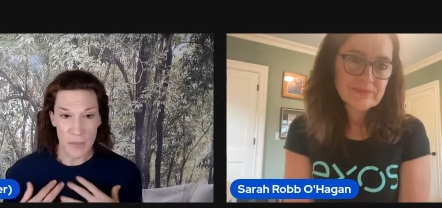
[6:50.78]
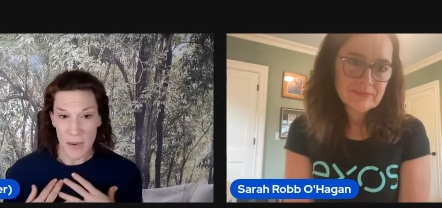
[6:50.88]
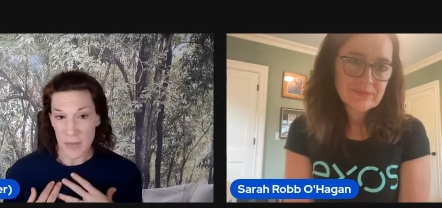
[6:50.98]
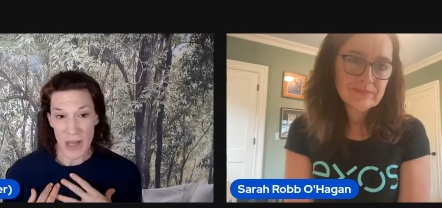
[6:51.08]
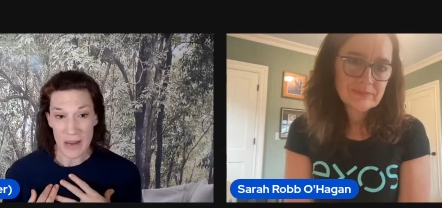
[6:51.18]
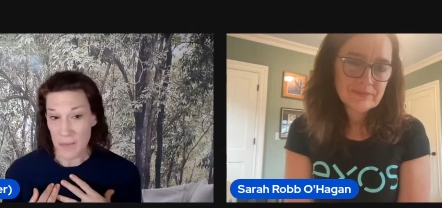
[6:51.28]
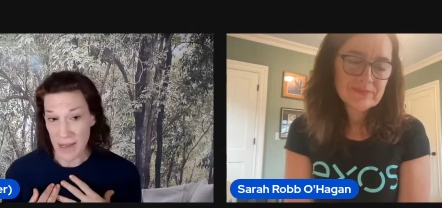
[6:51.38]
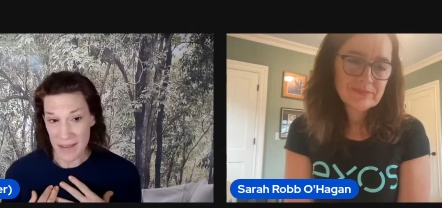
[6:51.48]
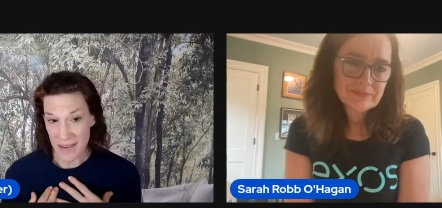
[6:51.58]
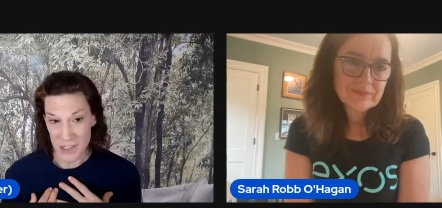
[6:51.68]
Speaker 1: people like
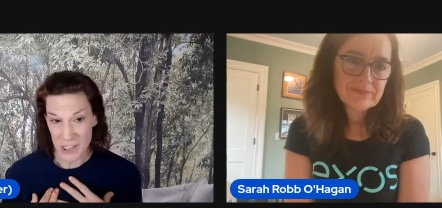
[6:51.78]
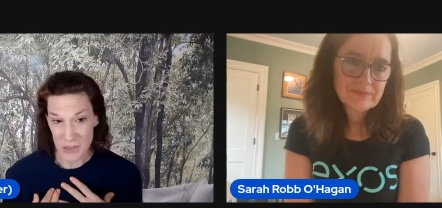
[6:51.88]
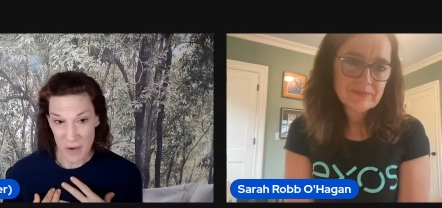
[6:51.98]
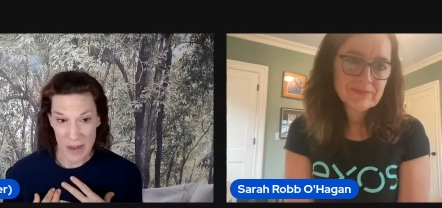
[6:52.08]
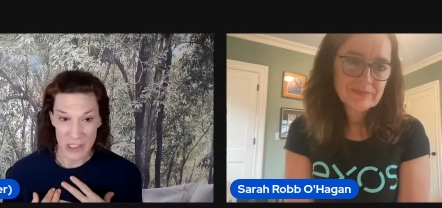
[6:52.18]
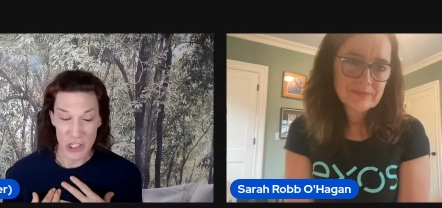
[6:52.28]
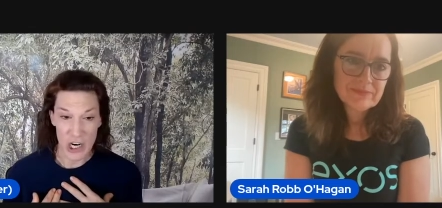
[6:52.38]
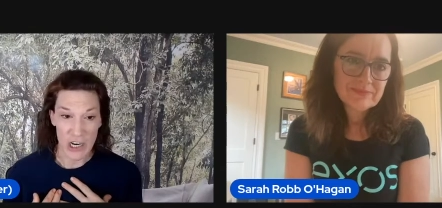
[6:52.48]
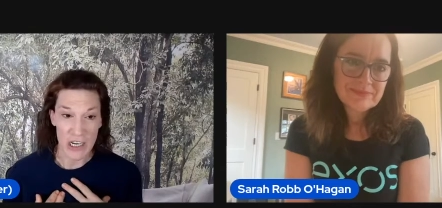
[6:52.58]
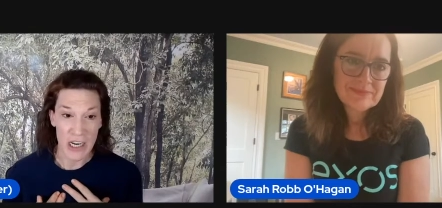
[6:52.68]
me think she's a rock
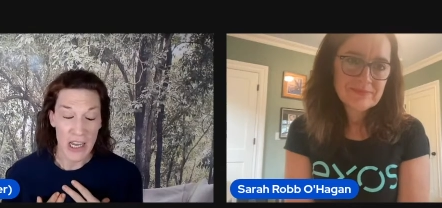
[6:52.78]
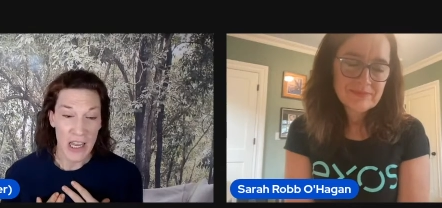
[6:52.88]
star.